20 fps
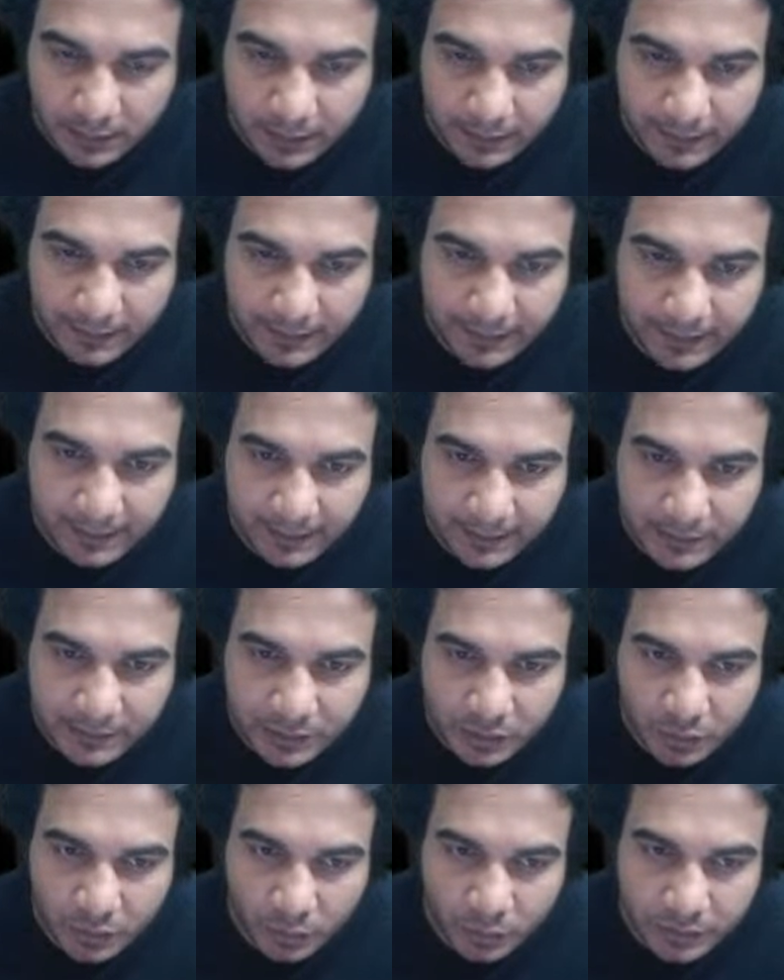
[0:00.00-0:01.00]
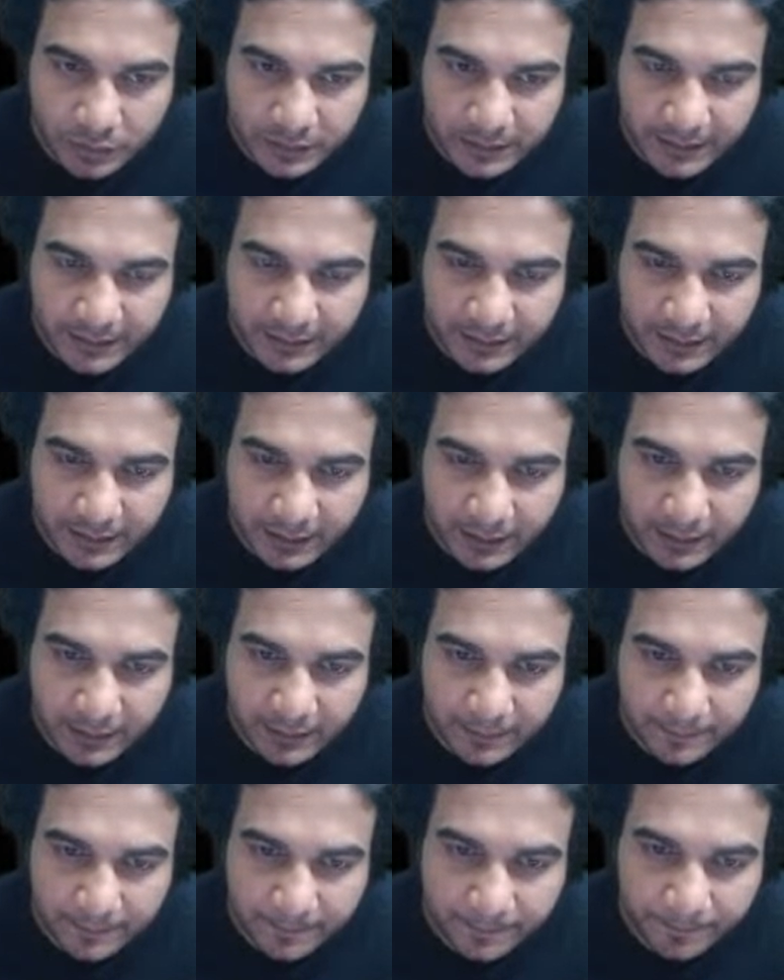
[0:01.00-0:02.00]
e raised to C3
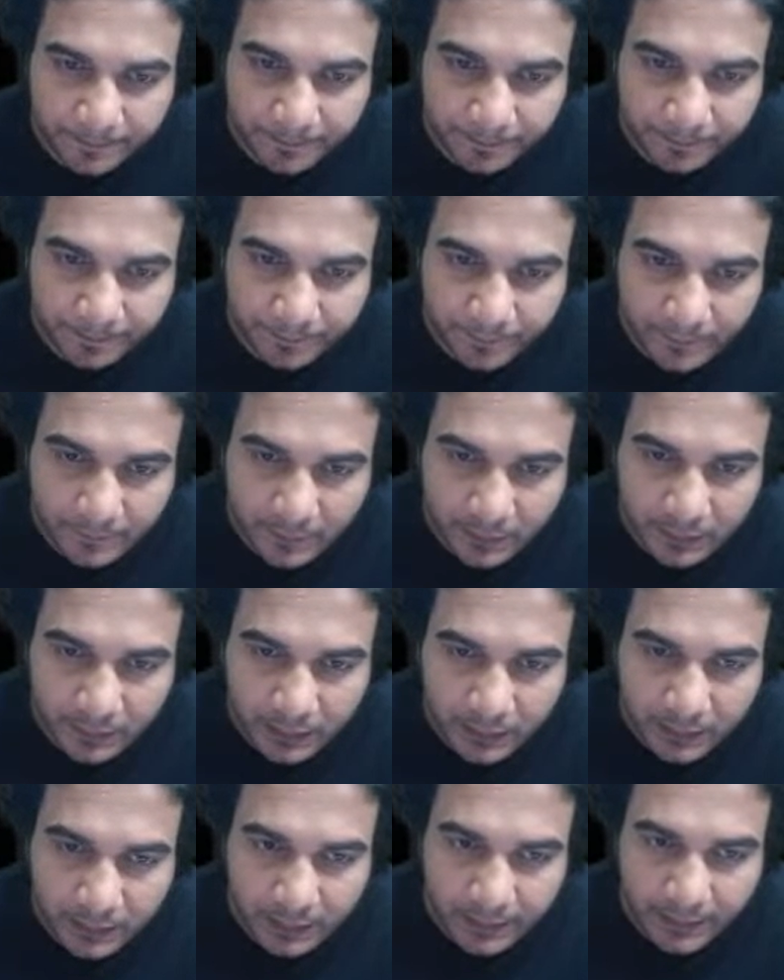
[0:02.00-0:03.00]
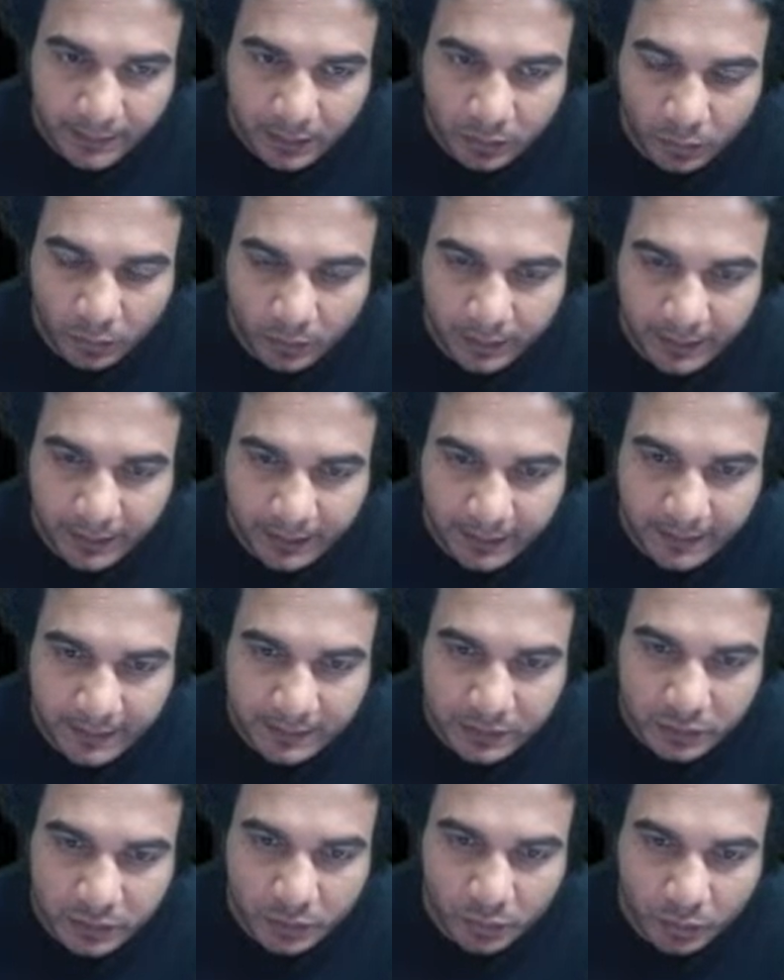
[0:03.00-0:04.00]
into e
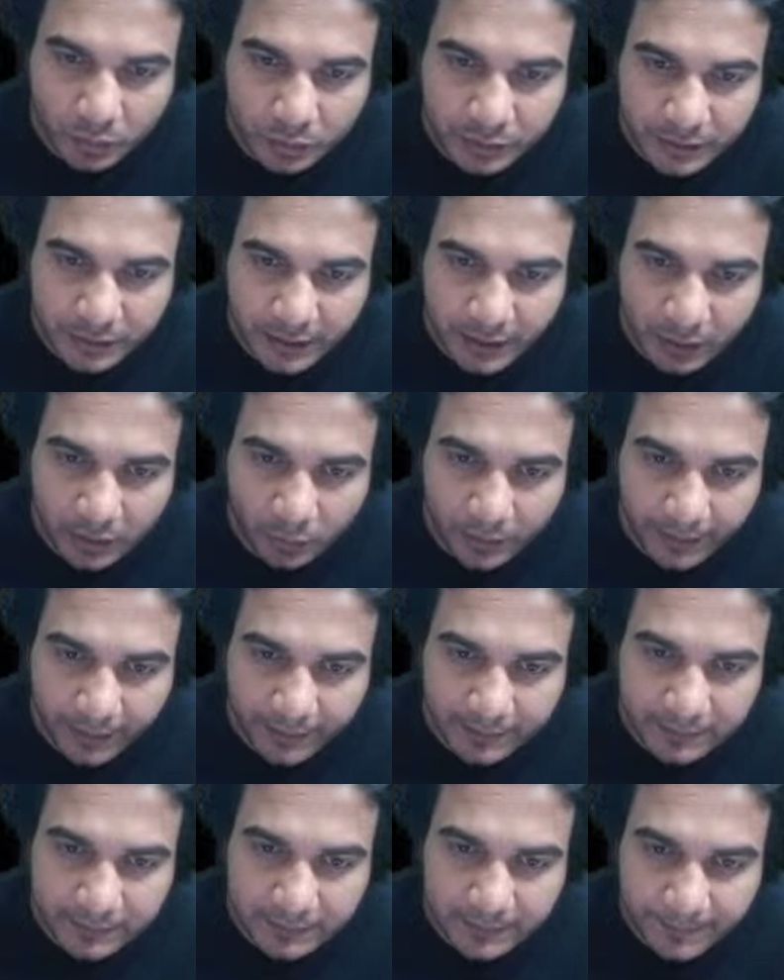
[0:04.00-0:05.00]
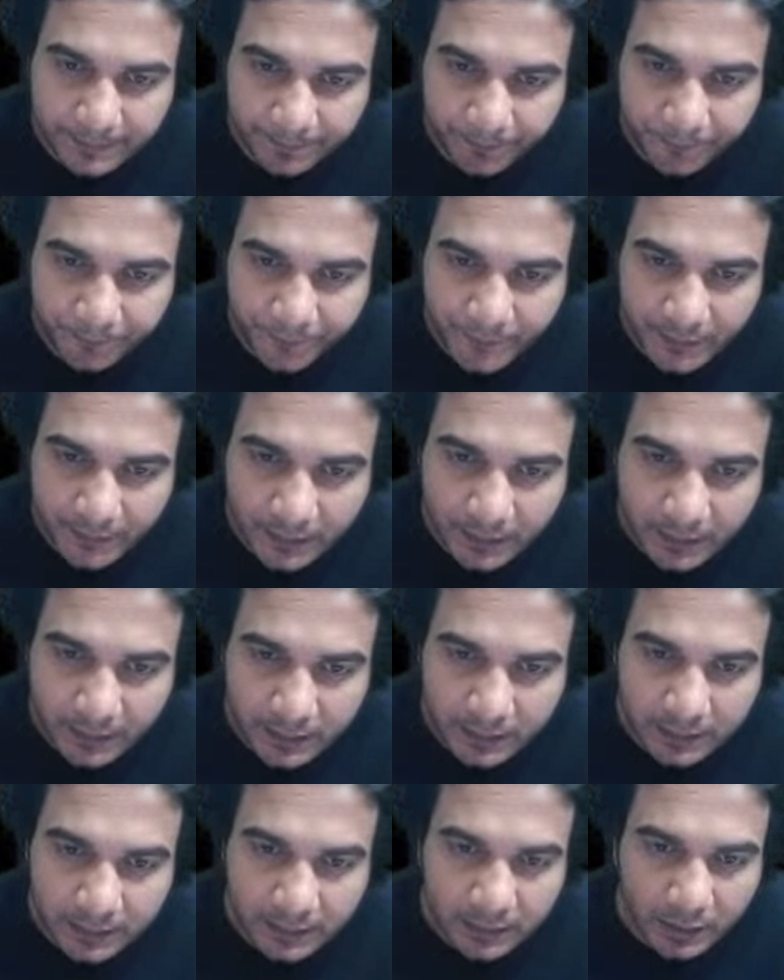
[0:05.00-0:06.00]
raised to C2x.
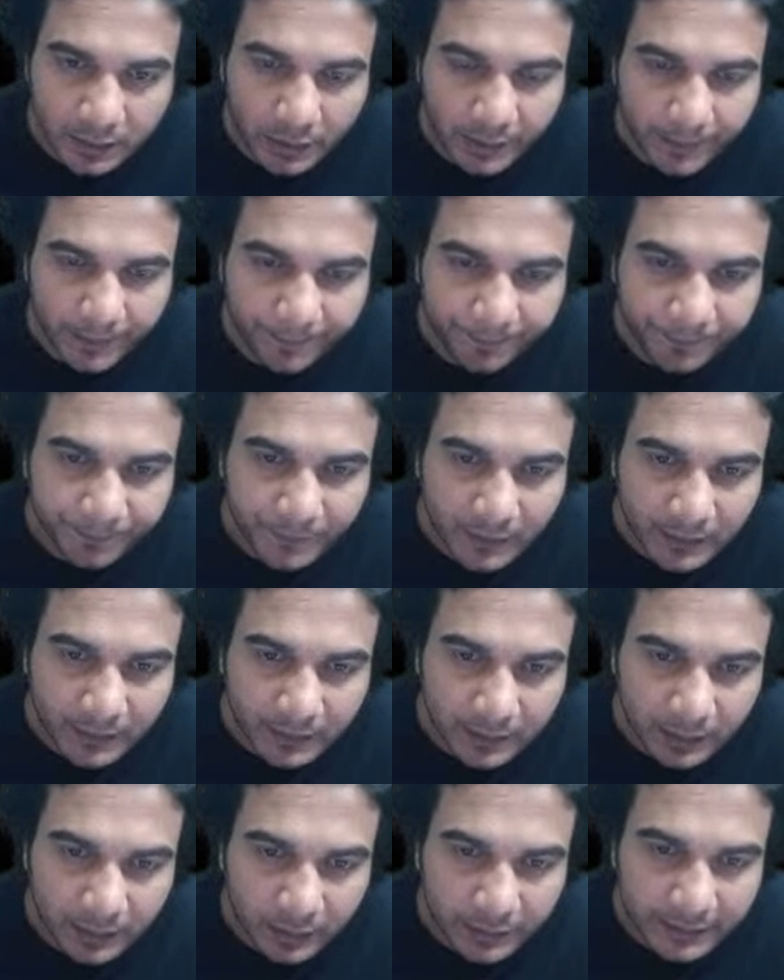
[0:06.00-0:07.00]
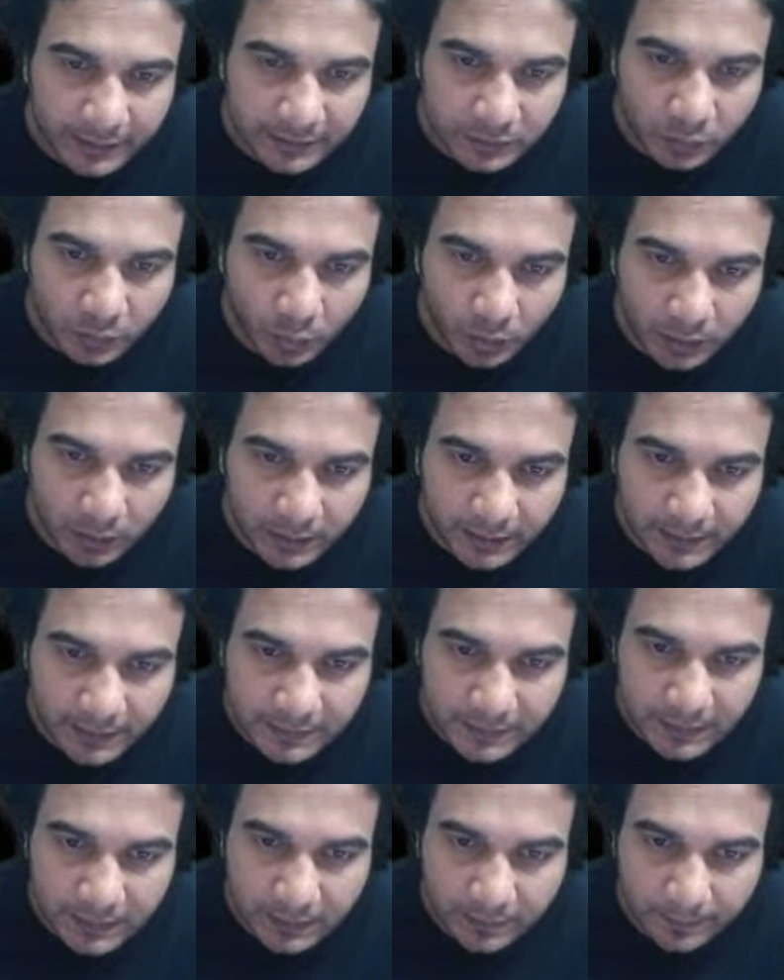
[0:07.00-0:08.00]
Okay, now this whole thing
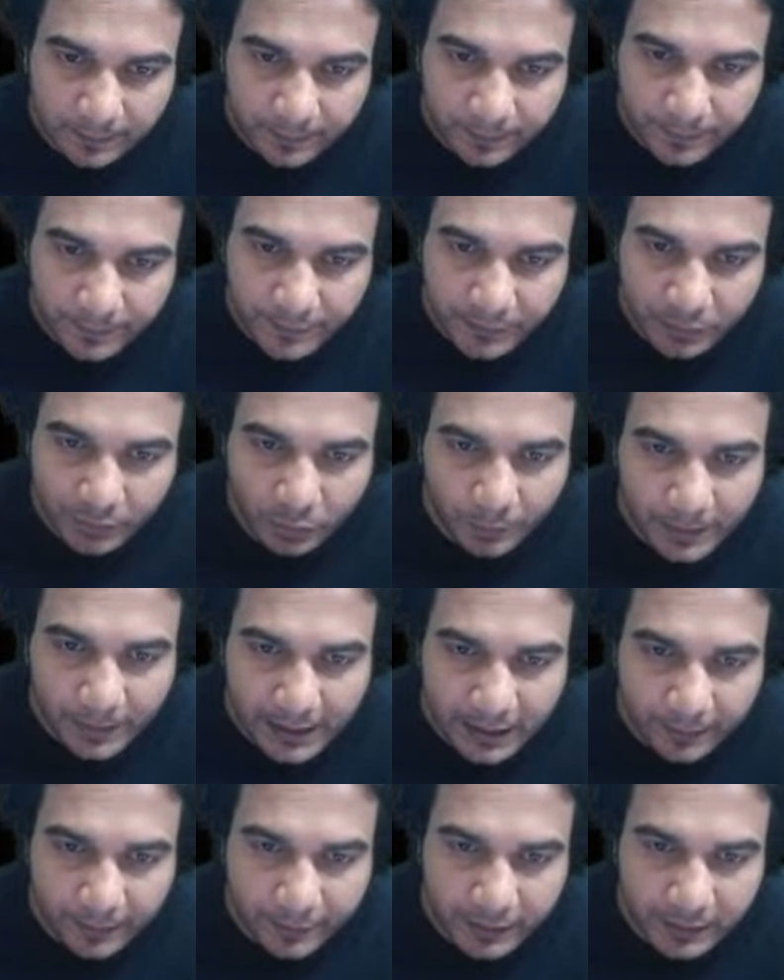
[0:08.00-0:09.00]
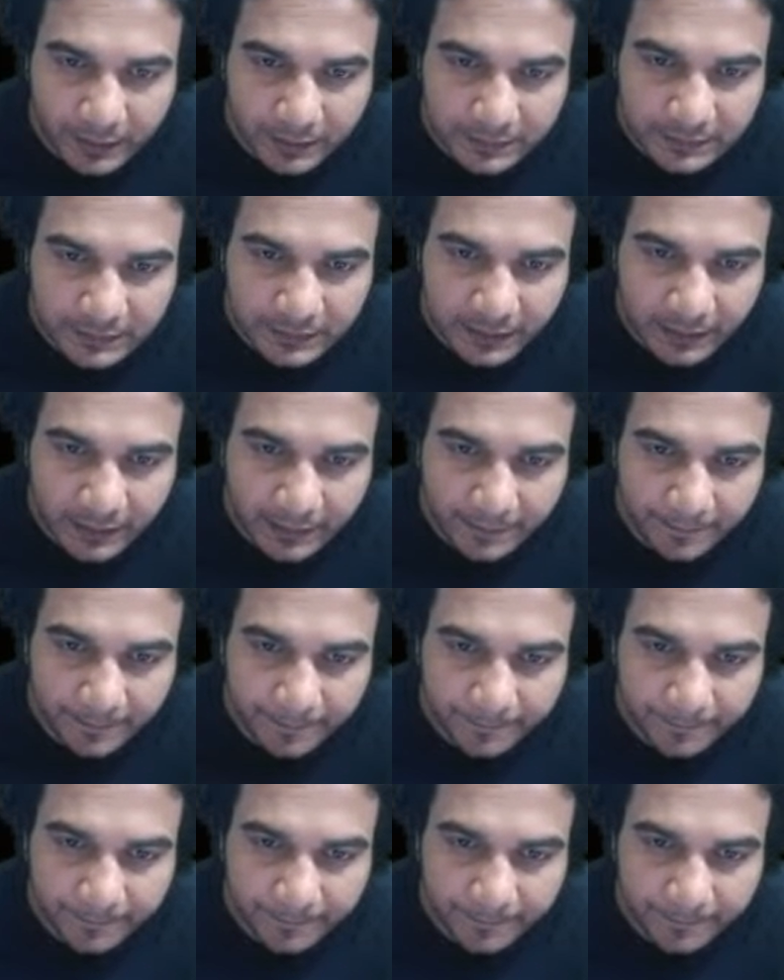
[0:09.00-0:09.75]
is a new parameter C.